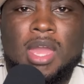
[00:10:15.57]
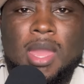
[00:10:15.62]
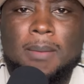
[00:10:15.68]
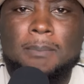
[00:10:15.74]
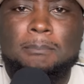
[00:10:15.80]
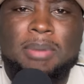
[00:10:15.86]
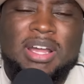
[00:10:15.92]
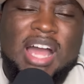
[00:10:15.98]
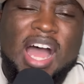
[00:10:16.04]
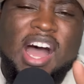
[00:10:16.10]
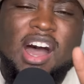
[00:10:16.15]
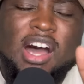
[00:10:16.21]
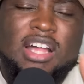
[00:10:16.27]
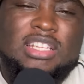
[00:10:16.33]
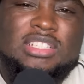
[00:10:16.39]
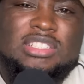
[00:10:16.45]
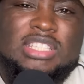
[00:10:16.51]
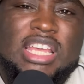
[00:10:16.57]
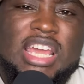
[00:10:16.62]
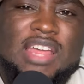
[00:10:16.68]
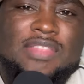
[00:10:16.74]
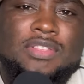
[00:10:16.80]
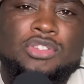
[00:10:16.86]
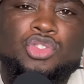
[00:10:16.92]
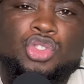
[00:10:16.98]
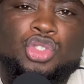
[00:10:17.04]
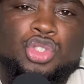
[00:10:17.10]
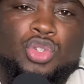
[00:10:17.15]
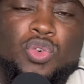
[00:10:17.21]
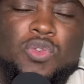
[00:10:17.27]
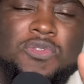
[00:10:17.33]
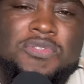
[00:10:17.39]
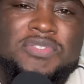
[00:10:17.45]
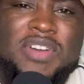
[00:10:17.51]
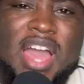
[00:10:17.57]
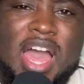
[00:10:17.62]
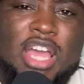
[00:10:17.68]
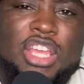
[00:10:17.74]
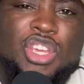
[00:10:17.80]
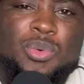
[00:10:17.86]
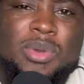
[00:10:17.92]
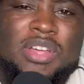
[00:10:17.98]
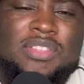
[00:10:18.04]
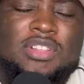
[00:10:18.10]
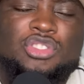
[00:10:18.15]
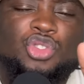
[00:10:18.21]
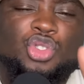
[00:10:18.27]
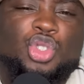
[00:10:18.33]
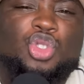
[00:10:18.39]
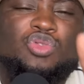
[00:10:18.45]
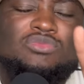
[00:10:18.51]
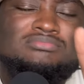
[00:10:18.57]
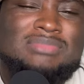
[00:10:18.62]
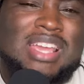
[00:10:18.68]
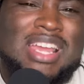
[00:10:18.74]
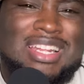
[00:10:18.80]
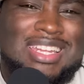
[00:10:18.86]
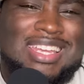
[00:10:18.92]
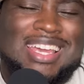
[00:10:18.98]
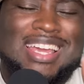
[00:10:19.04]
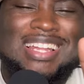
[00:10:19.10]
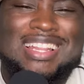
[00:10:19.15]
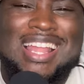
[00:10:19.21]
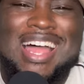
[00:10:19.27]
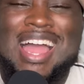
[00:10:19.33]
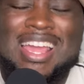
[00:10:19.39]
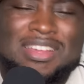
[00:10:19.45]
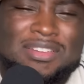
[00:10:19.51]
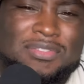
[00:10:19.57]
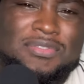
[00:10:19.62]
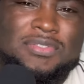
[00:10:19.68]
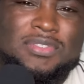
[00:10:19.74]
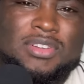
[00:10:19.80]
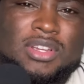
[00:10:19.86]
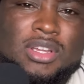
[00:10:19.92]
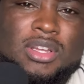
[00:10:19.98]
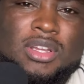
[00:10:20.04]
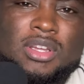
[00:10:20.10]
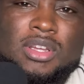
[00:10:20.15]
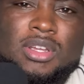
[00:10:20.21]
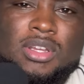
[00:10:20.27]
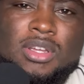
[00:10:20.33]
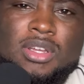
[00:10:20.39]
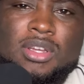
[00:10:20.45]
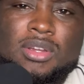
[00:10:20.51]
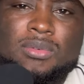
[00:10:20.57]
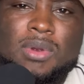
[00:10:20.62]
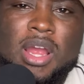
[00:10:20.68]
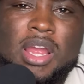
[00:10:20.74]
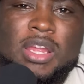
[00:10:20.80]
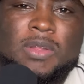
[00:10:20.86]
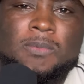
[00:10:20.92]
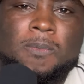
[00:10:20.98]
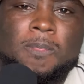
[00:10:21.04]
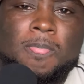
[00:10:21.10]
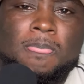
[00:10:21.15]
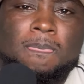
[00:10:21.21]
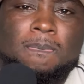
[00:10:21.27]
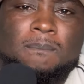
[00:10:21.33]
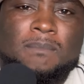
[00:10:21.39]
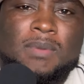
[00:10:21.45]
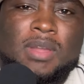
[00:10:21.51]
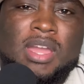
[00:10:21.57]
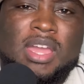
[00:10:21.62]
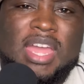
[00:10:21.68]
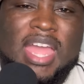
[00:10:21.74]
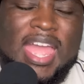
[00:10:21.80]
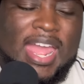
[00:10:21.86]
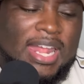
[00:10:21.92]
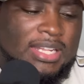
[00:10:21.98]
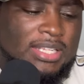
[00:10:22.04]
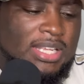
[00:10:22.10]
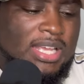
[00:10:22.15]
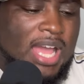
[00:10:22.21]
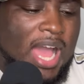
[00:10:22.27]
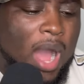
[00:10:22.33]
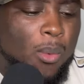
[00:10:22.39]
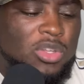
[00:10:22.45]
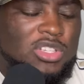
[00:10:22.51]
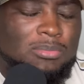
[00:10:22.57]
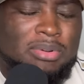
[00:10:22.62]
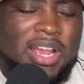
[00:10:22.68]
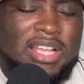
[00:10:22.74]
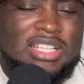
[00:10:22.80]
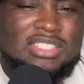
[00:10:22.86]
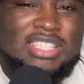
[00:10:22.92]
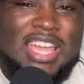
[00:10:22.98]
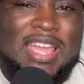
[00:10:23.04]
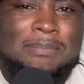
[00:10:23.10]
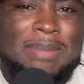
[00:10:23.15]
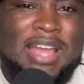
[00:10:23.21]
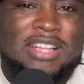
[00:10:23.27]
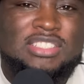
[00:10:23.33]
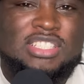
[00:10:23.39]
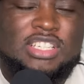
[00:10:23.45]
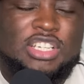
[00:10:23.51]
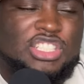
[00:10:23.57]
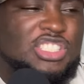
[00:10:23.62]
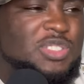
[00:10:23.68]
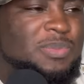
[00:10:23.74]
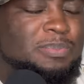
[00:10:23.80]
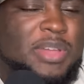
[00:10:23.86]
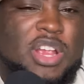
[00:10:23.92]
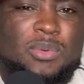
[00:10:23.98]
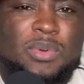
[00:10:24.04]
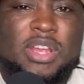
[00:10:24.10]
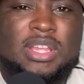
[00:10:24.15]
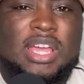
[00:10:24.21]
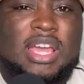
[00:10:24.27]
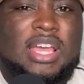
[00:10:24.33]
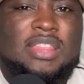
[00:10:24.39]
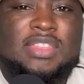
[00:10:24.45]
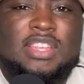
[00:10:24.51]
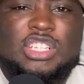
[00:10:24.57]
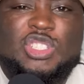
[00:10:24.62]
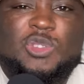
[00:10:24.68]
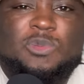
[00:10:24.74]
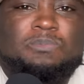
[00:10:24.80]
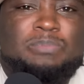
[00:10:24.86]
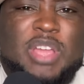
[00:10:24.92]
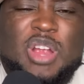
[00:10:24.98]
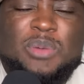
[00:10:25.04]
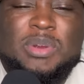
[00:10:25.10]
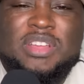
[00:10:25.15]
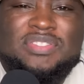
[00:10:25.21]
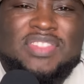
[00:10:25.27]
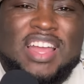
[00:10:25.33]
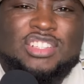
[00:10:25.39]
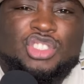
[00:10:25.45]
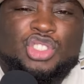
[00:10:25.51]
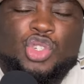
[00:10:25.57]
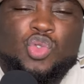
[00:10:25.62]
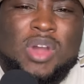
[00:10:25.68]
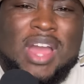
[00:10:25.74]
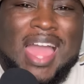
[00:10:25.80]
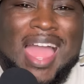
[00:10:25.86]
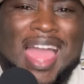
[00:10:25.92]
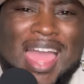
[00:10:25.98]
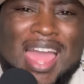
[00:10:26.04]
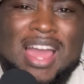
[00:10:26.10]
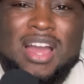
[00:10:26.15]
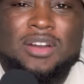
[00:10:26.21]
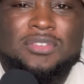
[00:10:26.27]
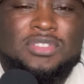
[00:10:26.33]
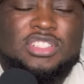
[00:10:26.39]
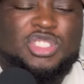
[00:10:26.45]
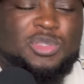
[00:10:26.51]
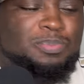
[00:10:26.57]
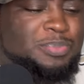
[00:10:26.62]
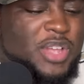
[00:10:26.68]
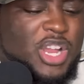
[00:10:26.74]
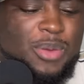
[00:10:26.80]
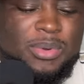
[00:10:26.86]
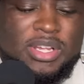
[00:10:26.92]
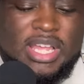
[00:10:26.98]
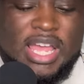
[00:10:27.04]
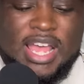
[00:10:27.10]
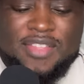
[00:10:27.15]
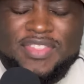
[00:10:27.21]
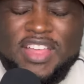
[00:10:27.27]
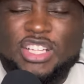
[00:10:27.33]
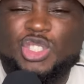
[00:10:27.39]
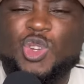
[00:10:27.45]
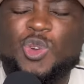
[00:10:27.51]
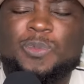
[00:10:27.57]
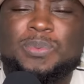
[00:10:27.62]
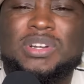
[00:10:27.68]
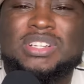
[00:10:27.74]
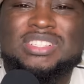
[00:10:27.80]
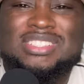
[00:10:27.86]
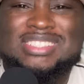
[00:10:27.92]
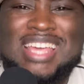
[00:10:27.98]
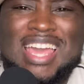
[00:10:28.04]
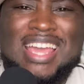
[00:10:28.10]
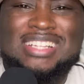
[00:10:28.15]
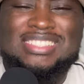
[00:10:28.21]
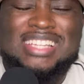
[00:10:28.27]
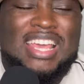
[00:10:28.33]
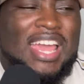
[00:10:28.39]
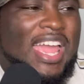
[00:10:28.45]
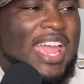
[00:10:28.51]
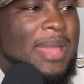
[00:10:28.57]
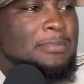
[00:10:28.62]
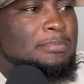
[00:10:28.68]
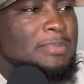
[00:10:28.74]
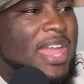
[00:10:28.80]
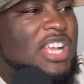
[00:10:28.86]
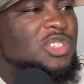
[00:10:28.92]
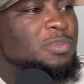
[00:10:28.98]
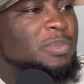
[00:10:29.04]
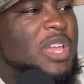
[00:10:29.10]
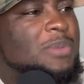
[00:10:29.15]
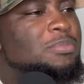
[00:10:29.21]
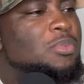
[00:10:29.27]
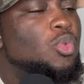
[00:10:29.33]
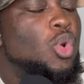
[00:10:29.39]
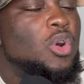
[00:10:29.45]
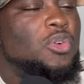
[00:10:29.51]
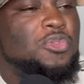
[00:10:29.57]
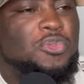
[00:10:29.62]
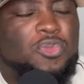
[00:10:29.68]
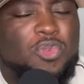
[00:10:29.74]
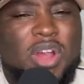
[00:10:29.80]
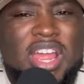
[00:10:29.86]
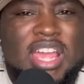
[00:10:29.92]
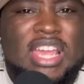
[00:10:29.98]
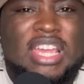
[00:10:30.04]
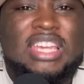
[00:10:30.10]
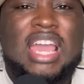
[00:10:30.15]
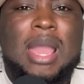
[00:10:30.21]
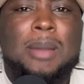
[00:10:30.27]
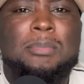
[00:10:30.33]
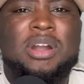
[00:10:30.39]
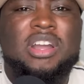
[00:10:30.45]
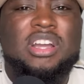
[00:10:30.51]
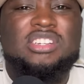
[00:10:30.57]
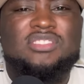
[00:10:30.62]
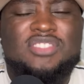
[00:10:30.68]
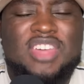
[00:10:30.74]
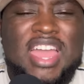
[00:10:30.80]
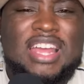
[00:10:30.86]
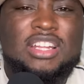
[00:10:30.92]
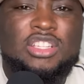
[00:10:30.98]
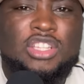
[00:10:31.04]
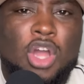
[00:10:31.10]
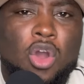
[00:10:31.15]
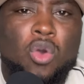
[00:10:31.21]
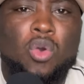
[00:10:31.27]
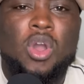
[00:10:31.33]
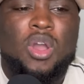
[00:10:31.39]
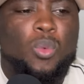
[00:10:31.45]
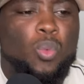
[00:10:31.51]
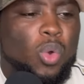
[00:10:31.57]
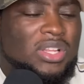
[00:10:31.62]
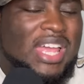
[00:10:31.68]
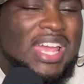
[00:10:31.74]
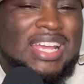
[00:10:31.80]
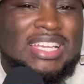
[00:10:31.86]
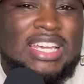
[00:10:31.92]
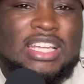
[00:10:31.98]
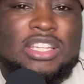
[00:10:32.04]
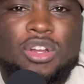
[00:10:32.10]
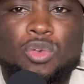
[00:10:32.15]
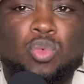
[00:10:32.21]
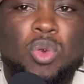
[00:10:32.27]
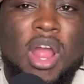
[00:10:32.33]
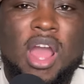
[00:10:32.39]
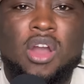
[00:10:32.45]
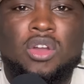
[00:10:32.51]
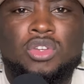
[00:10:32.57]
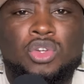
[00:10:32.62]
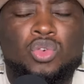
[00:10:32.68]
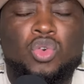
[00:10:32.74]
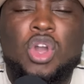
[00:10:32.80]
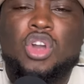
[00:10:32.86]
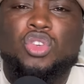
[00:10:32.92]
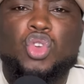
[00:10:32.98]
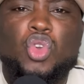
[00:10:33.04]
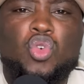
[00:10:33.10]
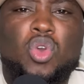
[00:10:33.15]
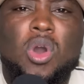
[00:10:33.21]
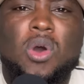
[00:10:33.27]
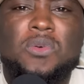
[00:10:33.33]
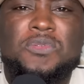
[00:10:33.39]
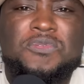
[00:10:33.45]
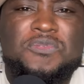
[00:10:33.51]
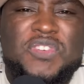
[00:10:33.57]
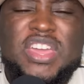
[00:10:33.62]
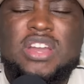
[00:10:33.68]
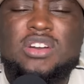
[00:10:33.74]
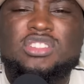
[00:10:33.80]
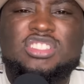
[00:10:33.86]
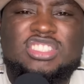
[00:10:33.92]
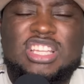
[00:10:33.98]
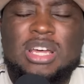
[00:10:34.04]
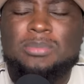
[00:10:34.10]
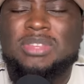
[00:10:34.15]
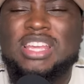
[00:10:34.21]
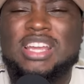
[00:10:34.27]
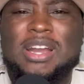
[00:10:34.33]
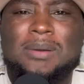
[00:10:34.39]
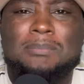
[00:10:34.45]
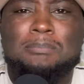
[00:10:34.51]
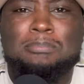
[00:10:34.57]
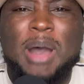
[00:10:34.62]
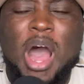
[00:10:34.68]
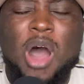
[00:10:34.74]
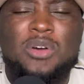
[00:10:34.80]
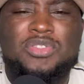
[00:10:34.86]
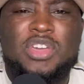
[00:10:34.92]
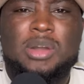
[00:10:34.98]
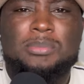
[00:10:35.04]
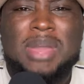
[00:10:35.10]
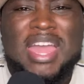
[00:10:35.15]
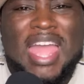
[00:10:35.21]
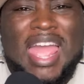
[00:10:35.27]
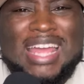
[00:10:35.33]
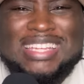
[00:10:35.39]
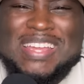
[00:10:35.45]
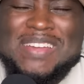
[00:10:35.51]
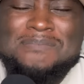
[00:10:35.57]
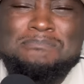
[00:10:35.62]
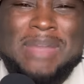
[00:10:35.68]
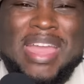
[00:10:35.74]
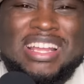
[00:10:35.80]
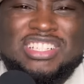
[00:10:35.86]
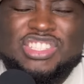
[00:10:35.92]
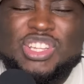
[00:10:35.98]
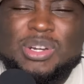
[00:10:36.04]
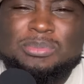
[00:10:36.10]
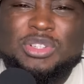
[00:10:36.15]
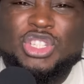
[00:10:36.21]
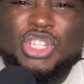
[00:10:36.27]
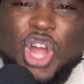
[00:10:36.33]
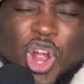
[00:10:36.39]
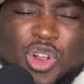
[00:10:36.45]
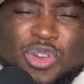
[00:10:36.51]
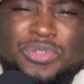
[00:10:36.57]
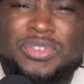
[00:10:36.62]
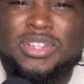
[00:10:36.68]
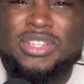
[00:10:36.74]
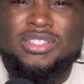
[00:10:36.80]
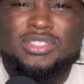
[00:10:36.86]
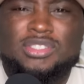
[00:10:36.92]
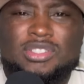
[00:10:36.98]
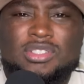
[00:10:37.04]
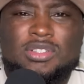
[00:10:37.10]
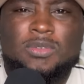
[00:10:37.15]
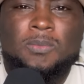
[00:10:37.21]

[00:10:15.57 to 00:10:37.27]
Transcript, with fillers: But I understand the true value and the true meaning in life, right? And I want to bring this thing back to your spirit. The spirit that you have, the spirit that you possess, it makes people afraid because they know when they get around you, you going to feel something about them and it makes them nervous.